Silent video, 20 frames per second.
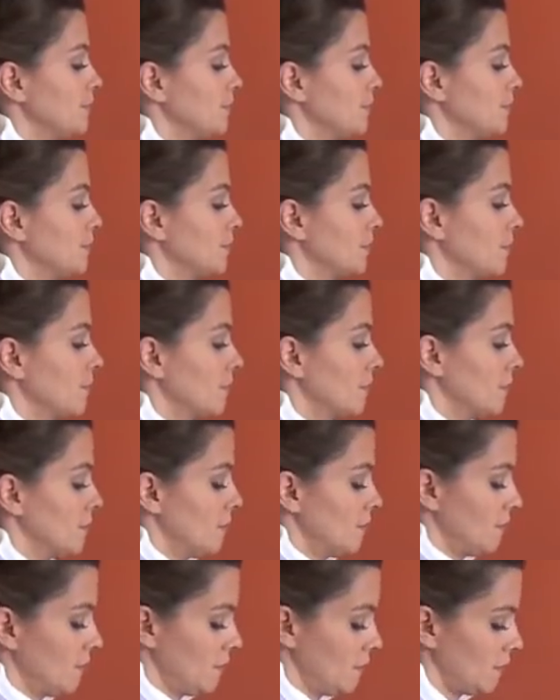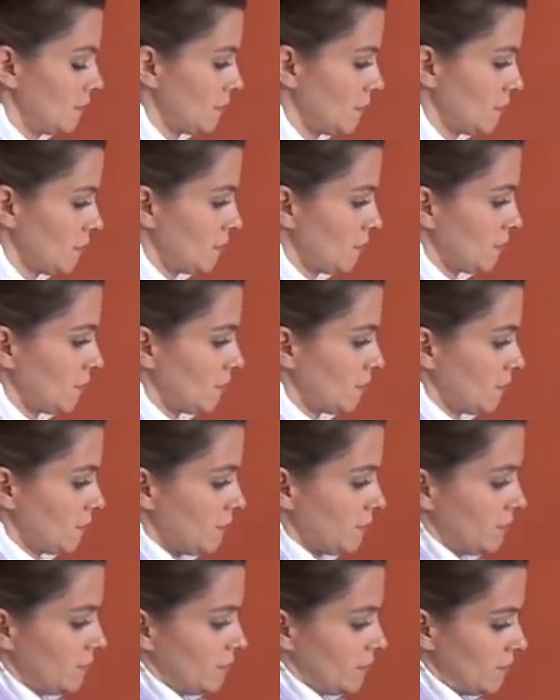
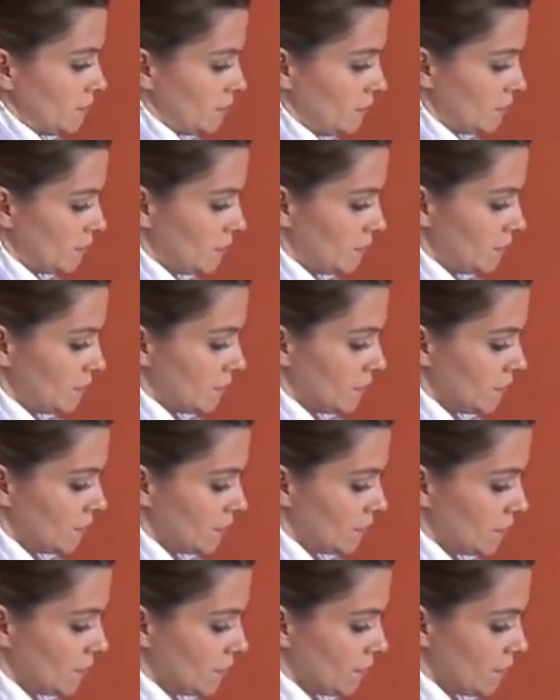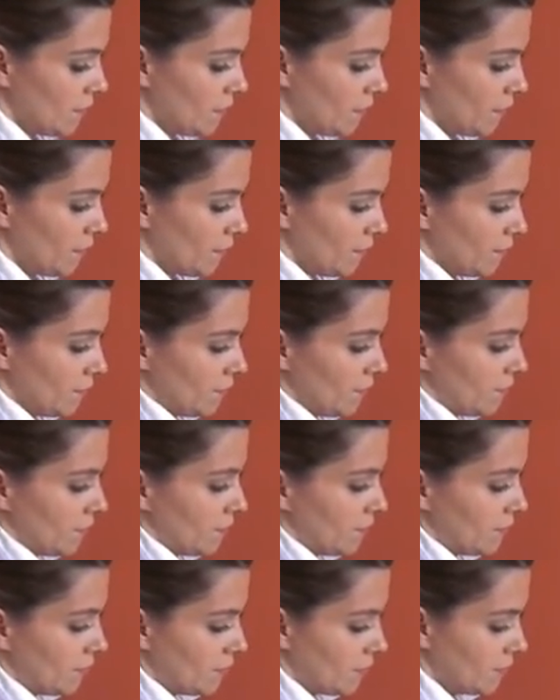
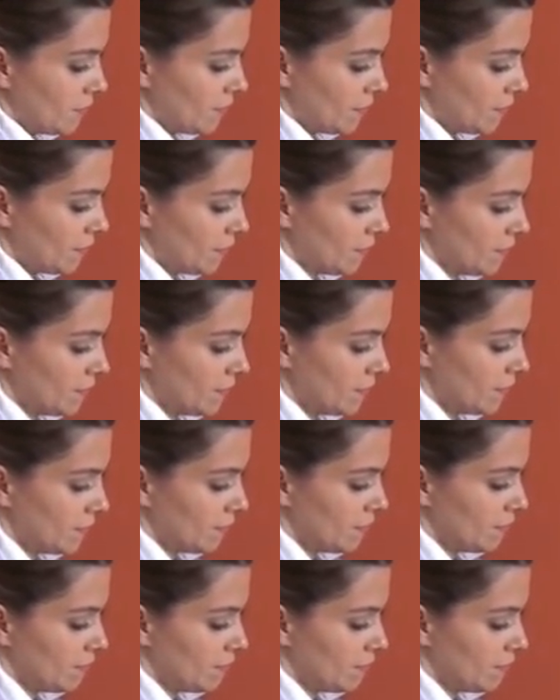[no speech]